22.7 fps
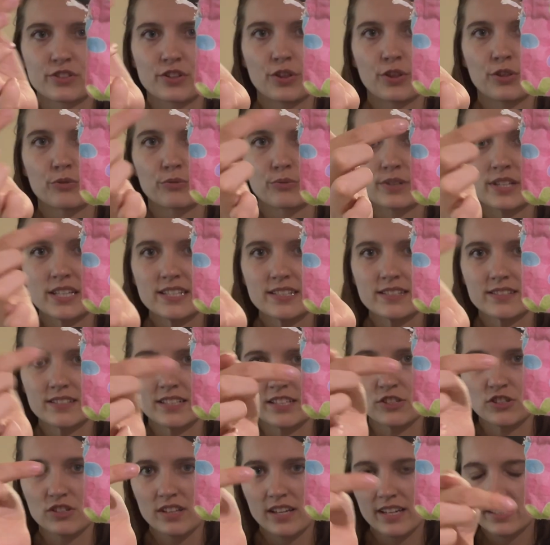3
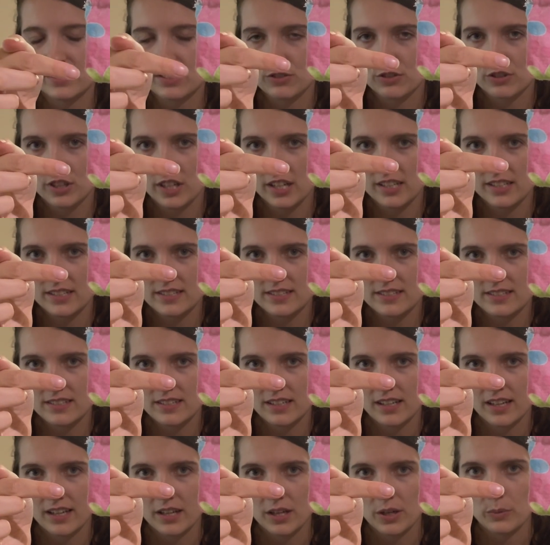stitch lines across,
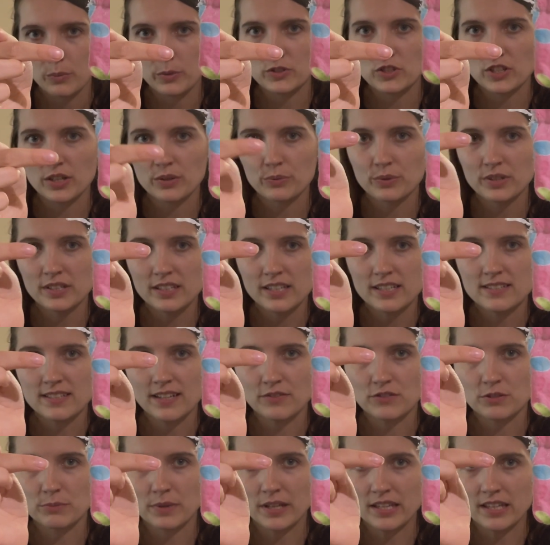which I realized
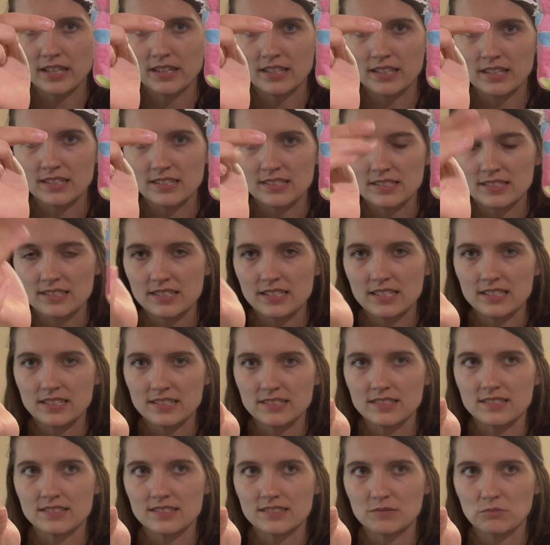after making this
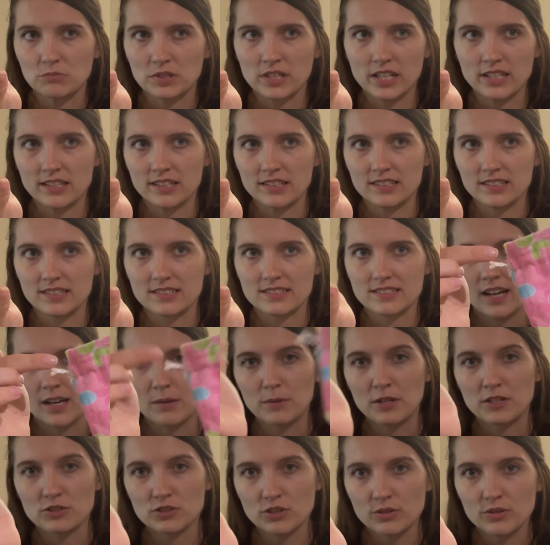is ridiculous.
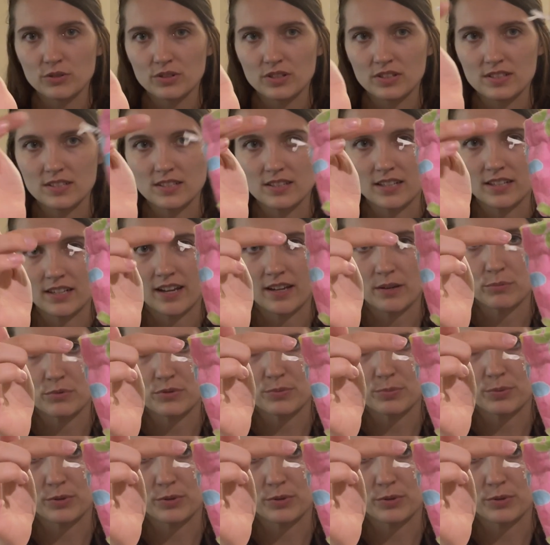I'll show you this in the next